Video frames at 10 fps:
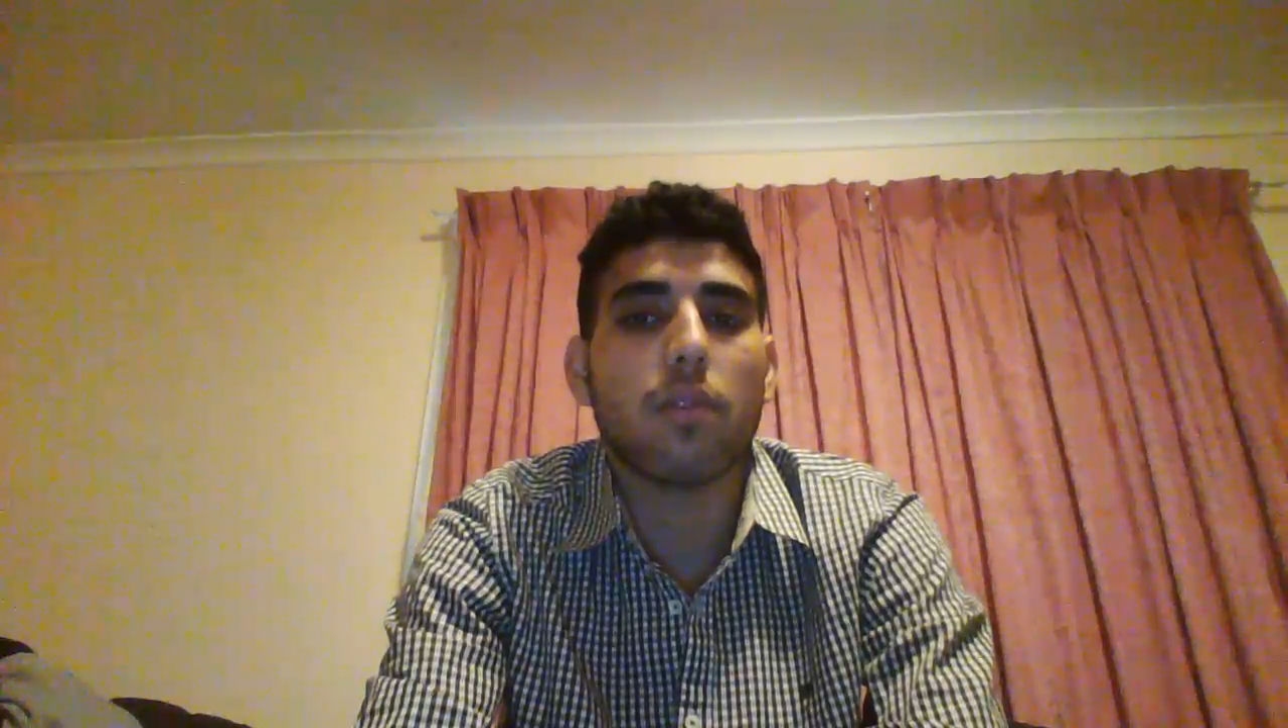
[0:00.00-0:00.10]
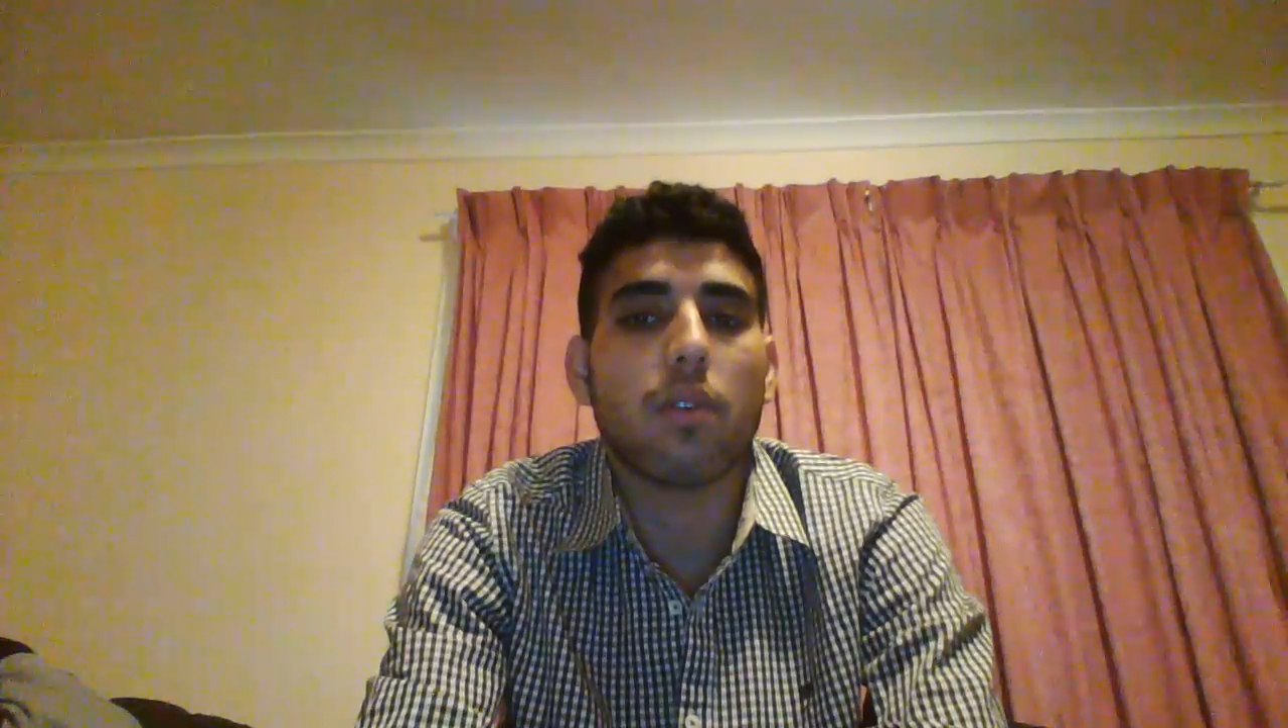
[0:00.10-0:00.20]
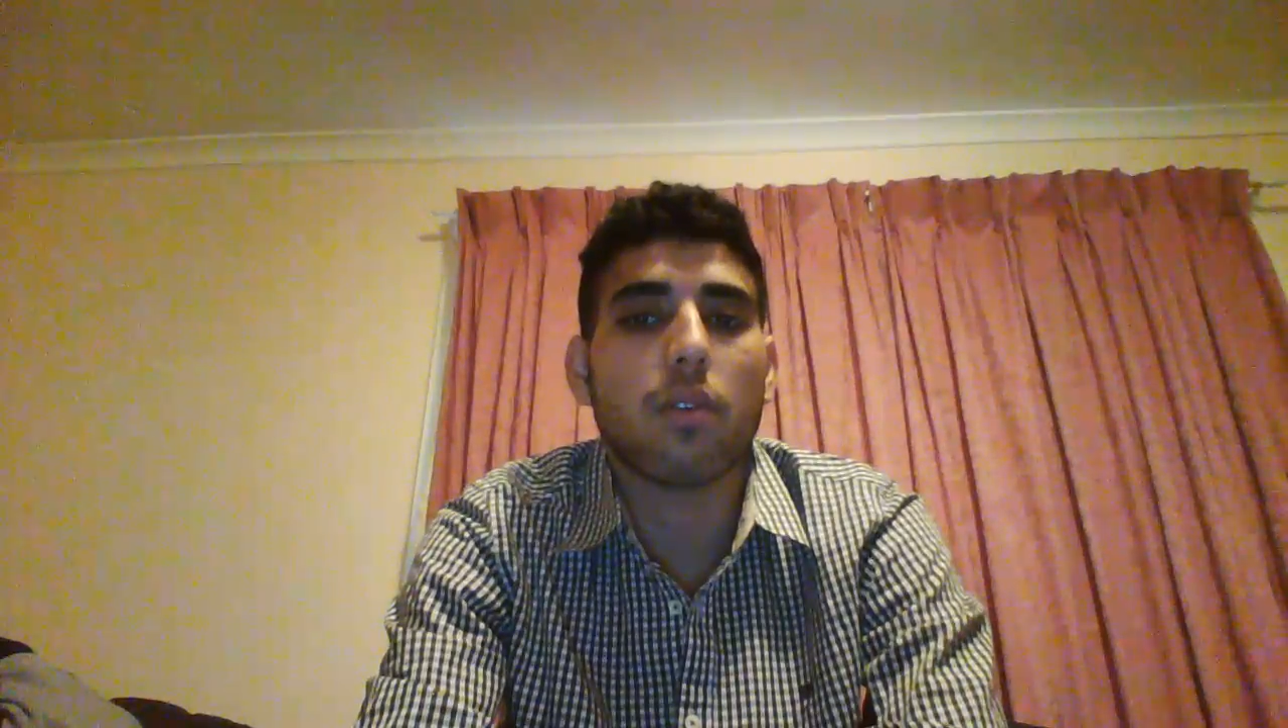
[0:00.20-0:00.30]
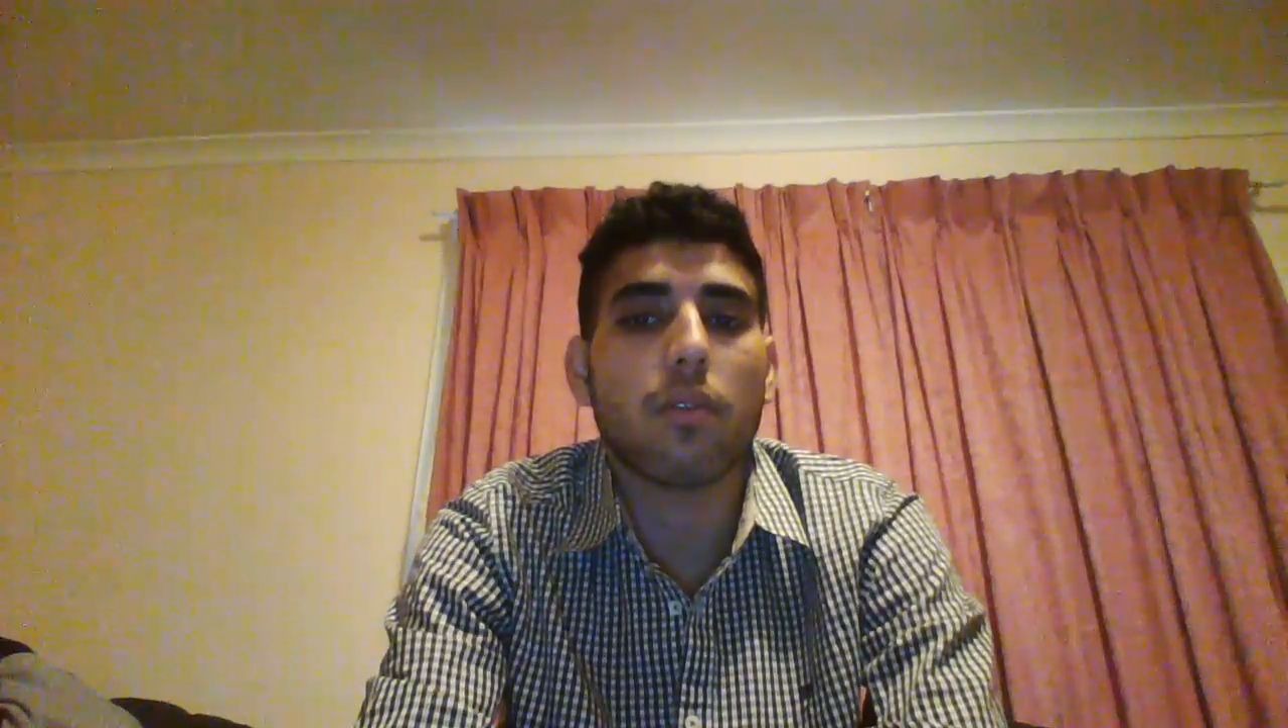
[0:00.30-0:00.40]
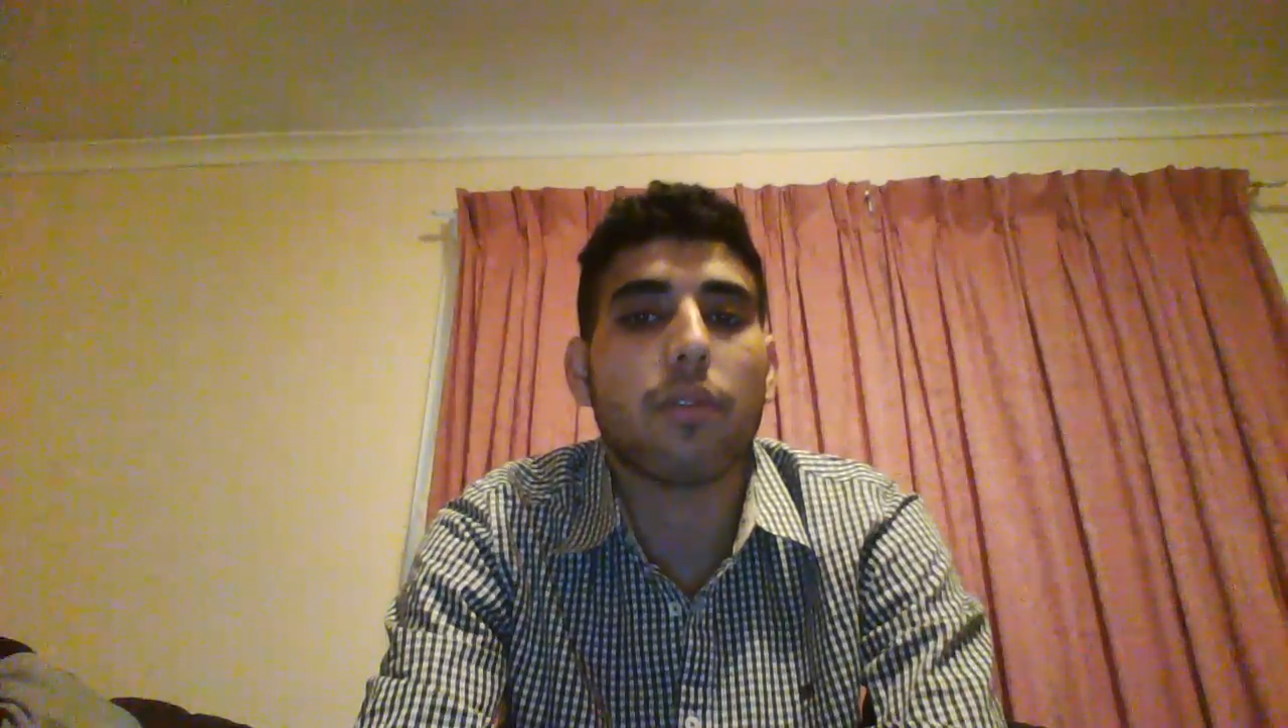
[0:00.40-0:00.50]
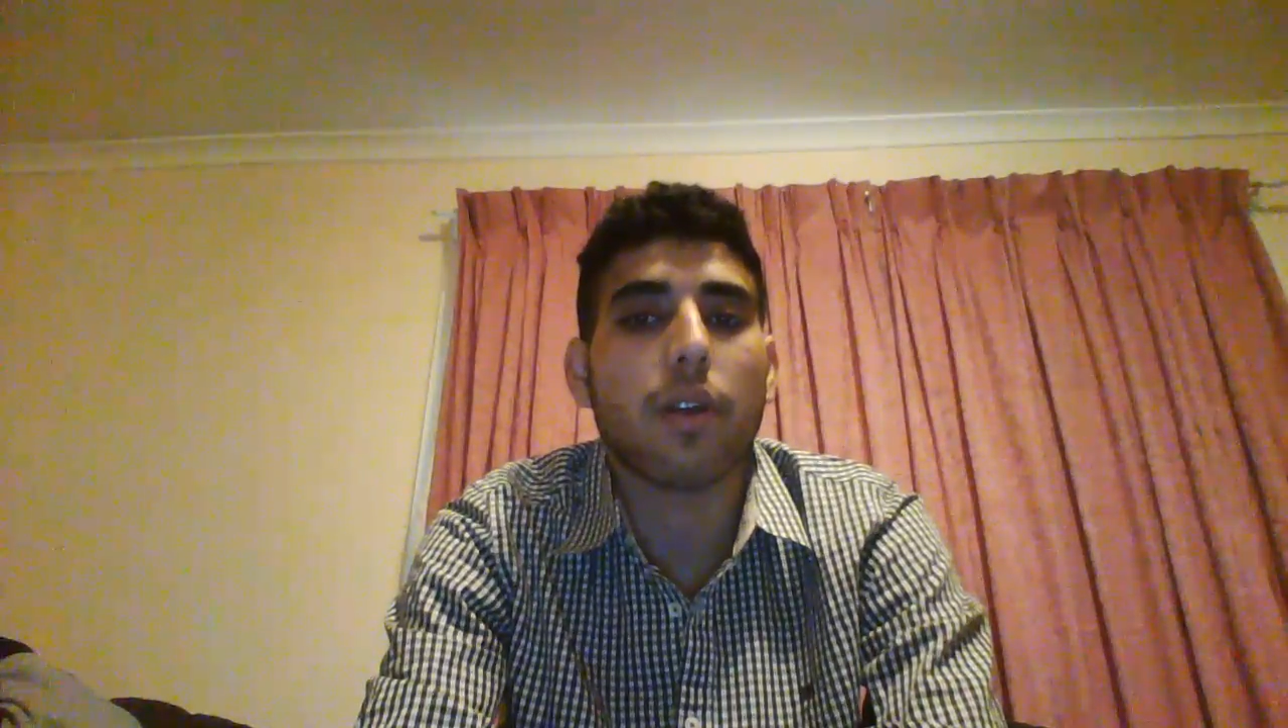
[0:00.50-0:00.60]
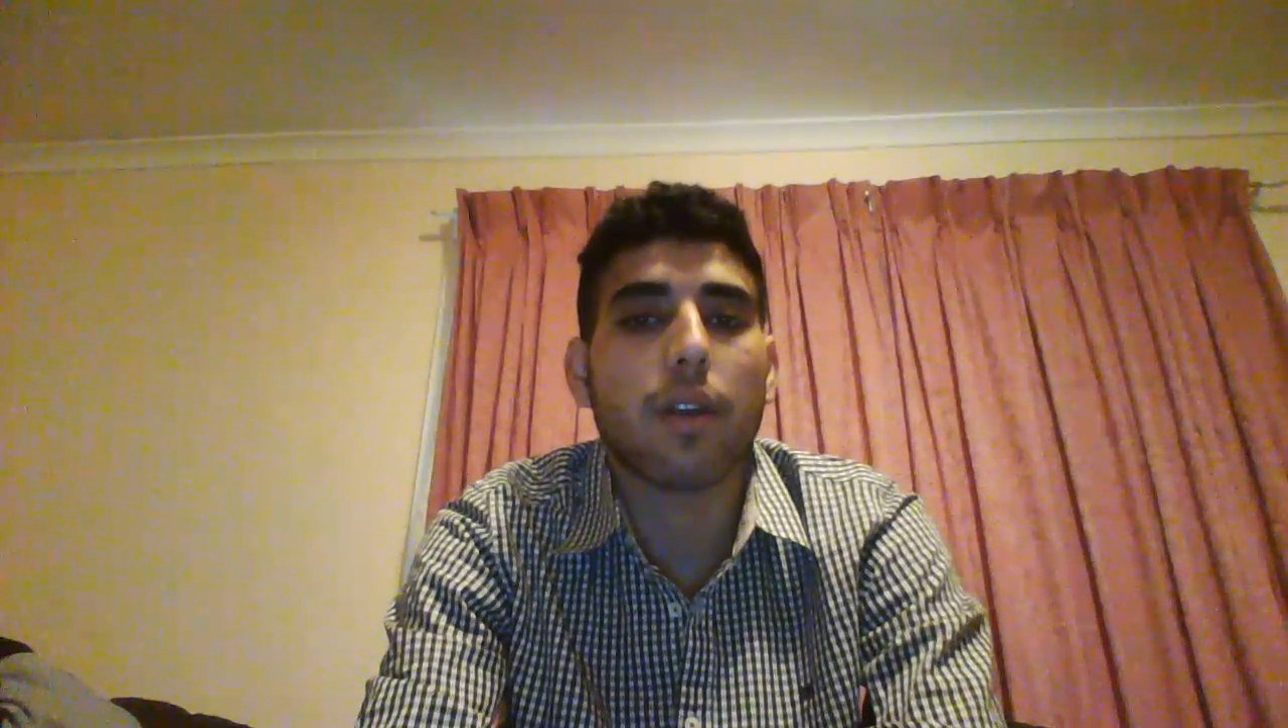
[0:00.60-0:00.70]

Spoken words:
lot of